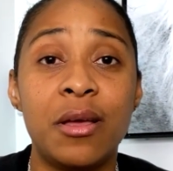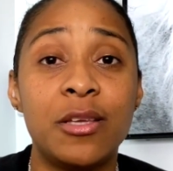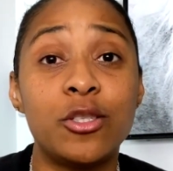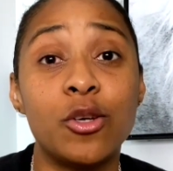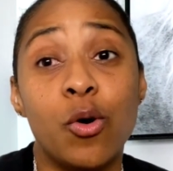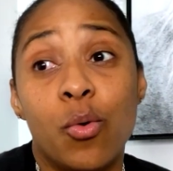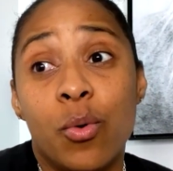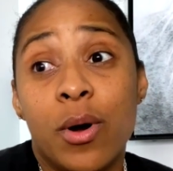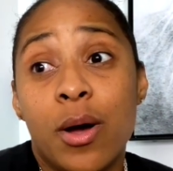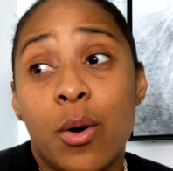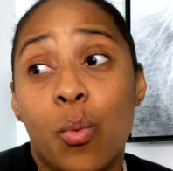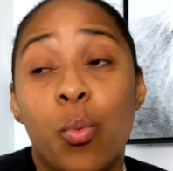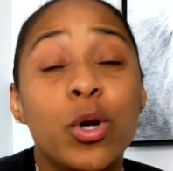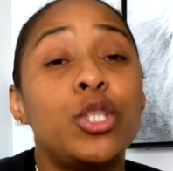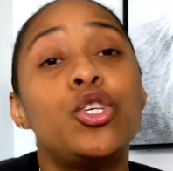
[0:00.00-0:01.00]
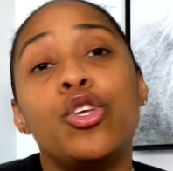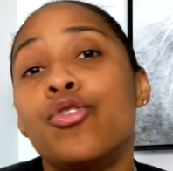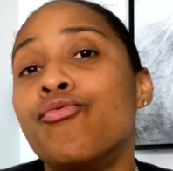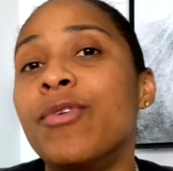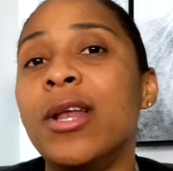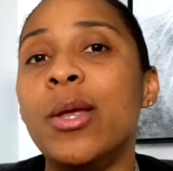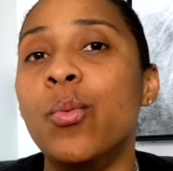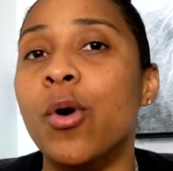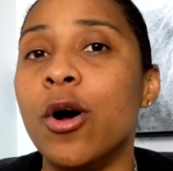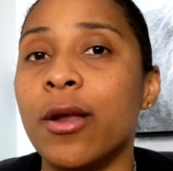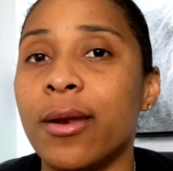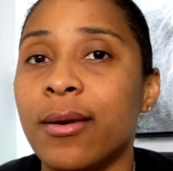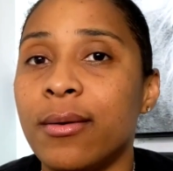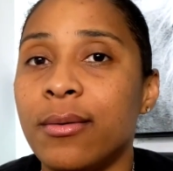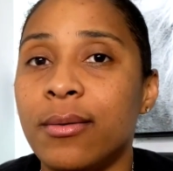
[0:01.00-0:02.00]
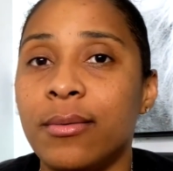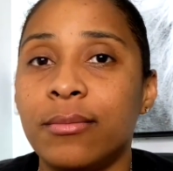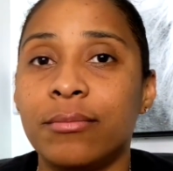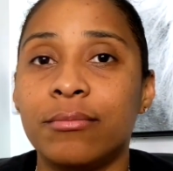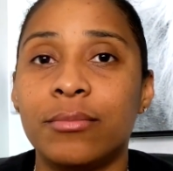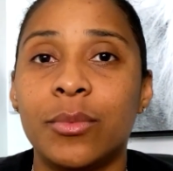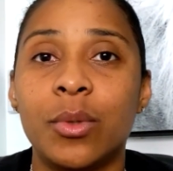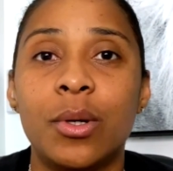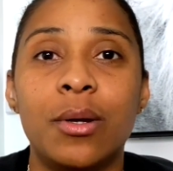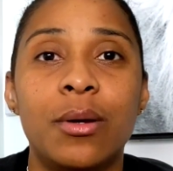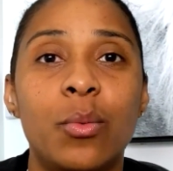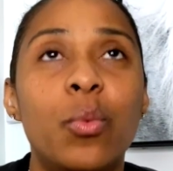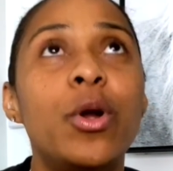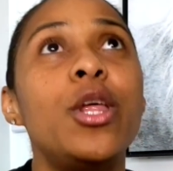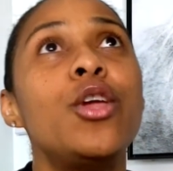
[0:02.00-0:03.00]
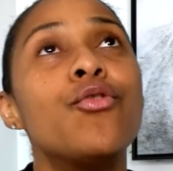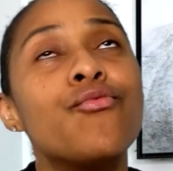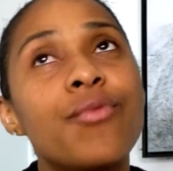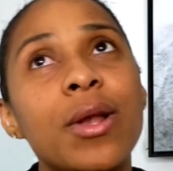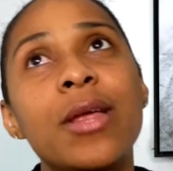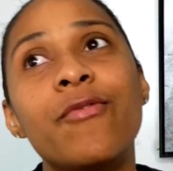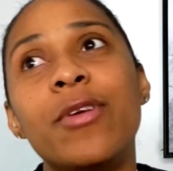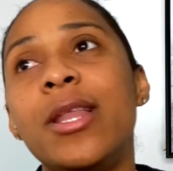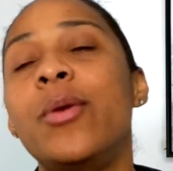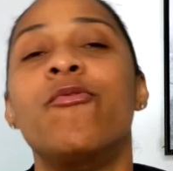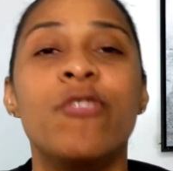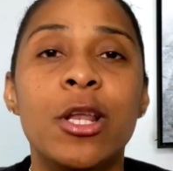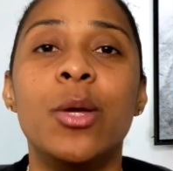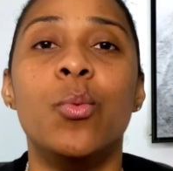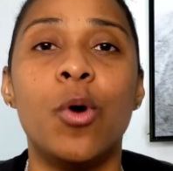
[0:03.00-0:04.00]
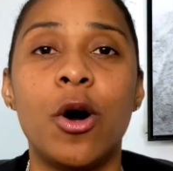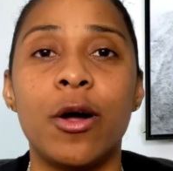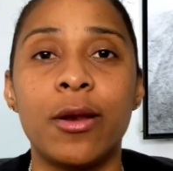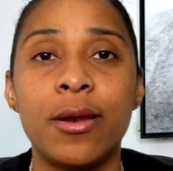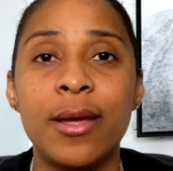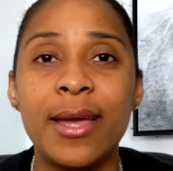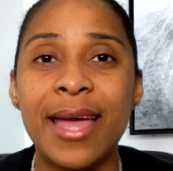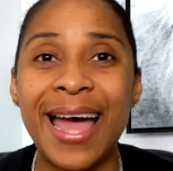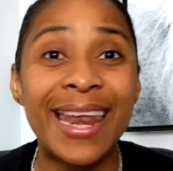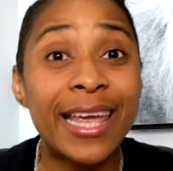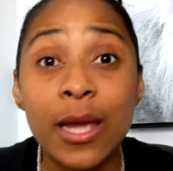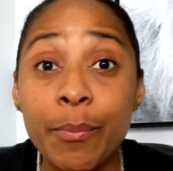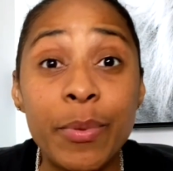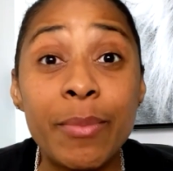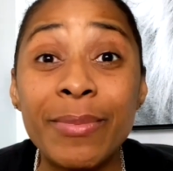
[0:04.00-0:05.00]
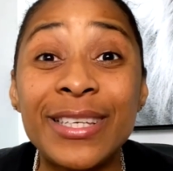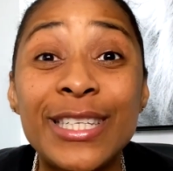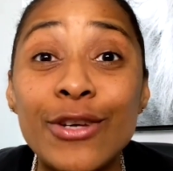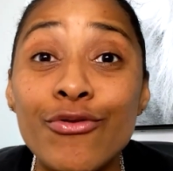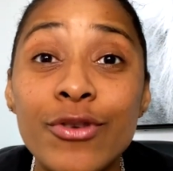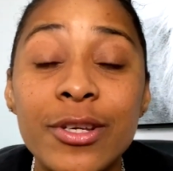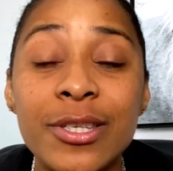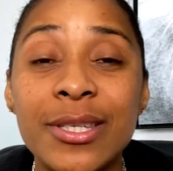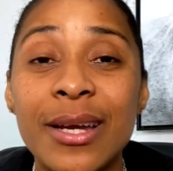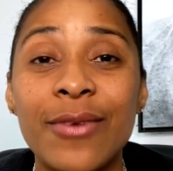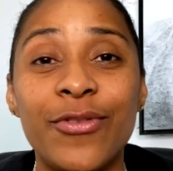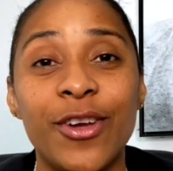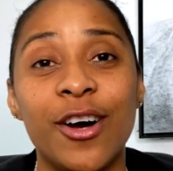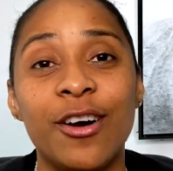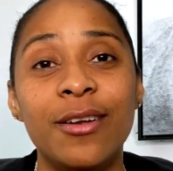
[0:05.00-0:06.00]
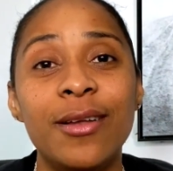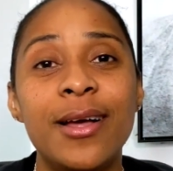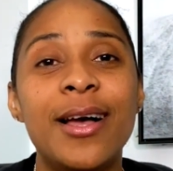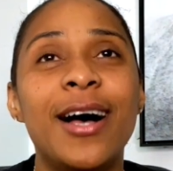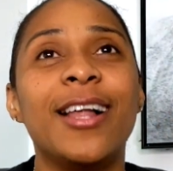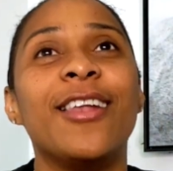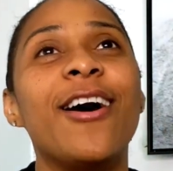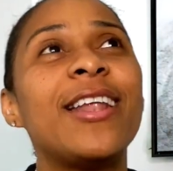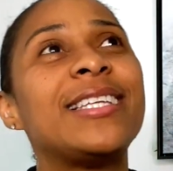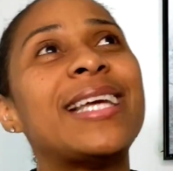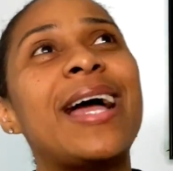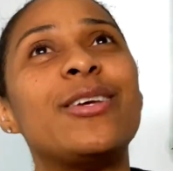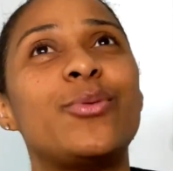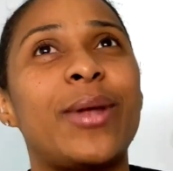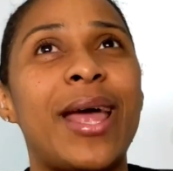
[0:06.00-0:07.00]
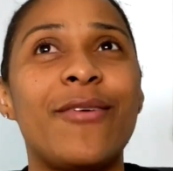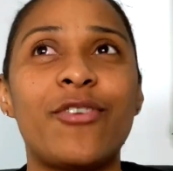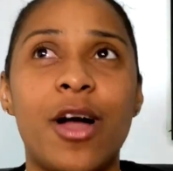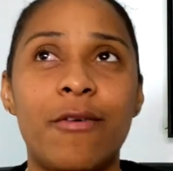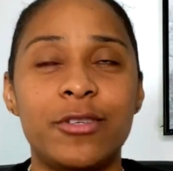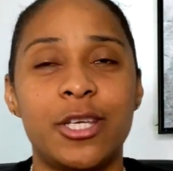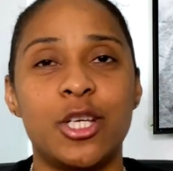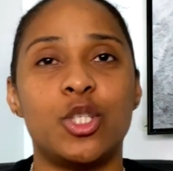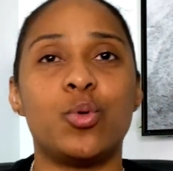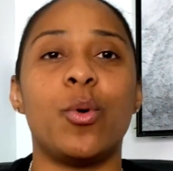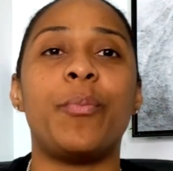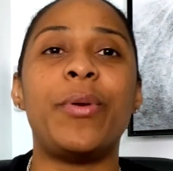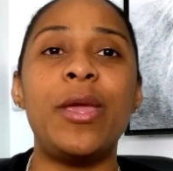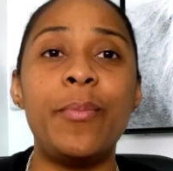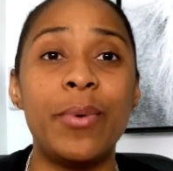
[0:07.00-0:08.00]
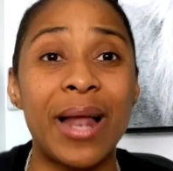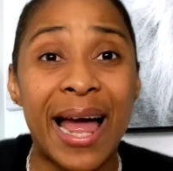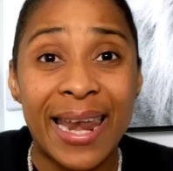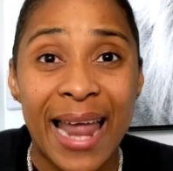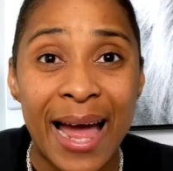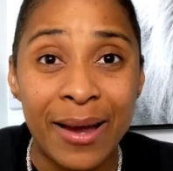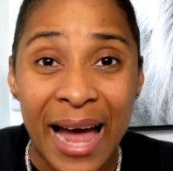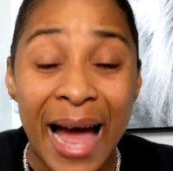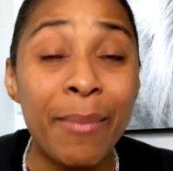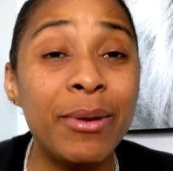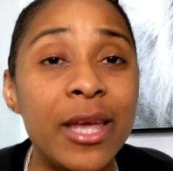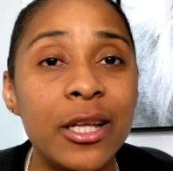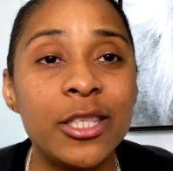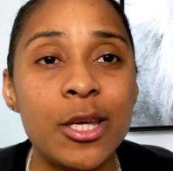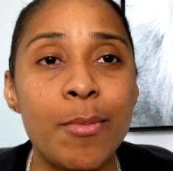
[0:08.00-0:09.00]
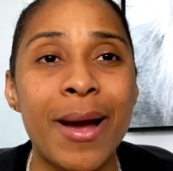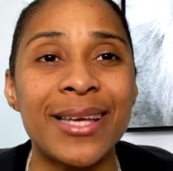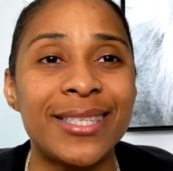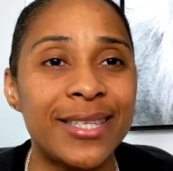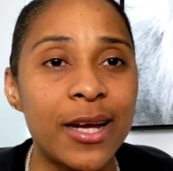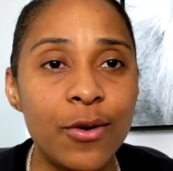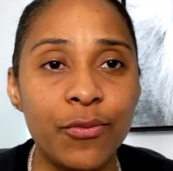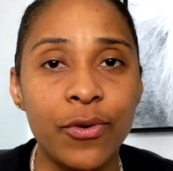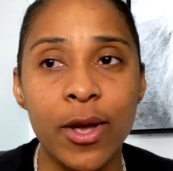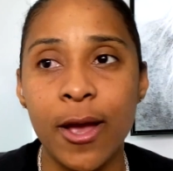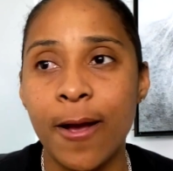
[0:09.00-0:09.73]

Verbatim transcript: So, what do you really want? What do you really, really, really want? And it could be material stuff, y'all. A lot of times when I have conversations with people, and I, I'm guilty myself,